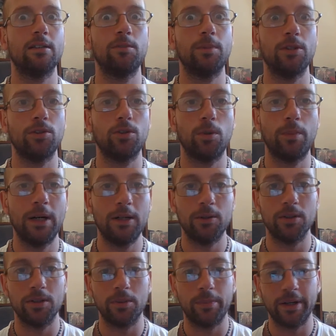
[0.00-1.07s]
spiritual
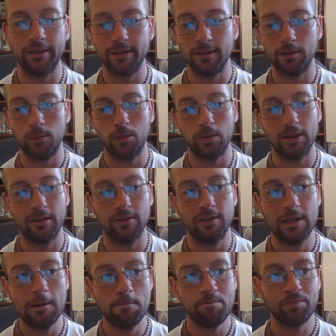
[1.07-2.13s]
powers, apparently, with
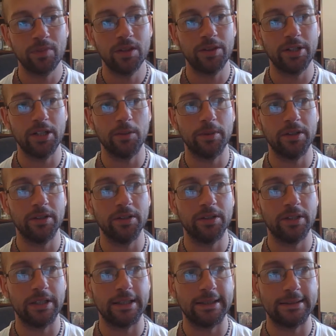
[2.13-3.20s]
demons
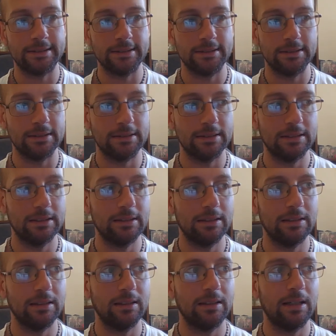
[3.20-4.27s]
and
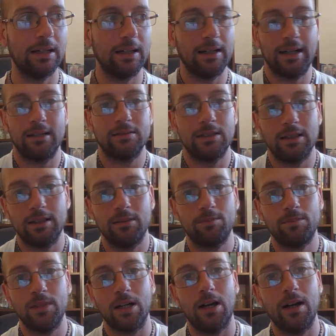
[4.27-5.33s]

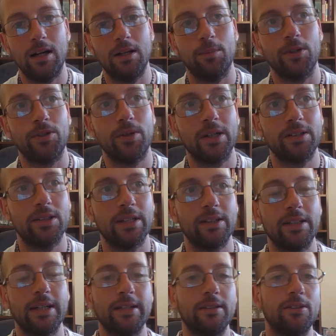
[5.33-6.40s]
yeah, able to access
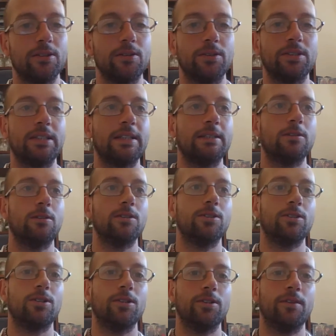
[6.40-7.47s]
angels and all
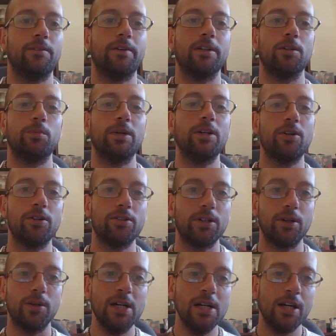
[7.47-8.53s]
sorts of things. But he
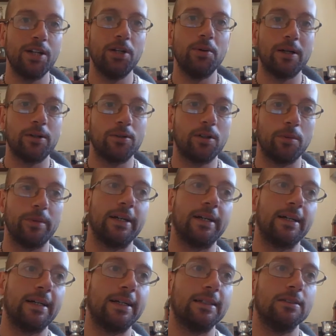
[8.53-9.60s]
also knew alchemy,
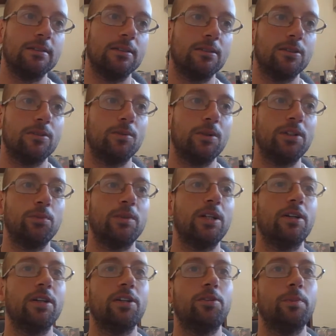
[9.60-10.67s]
and the reason we
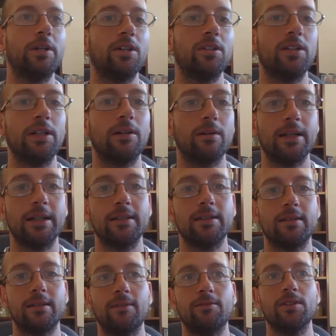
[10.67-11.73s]
know this is because he created the
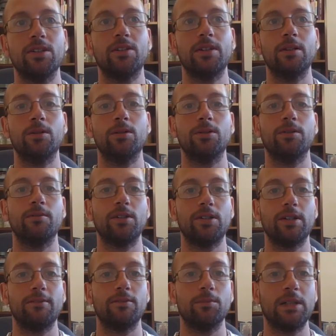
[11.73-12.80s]
7 seals of the
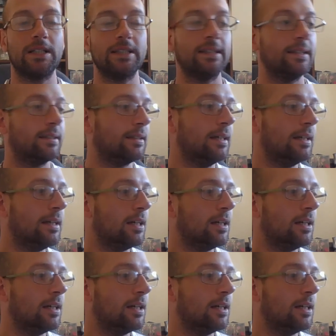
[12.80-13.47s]
7 planets,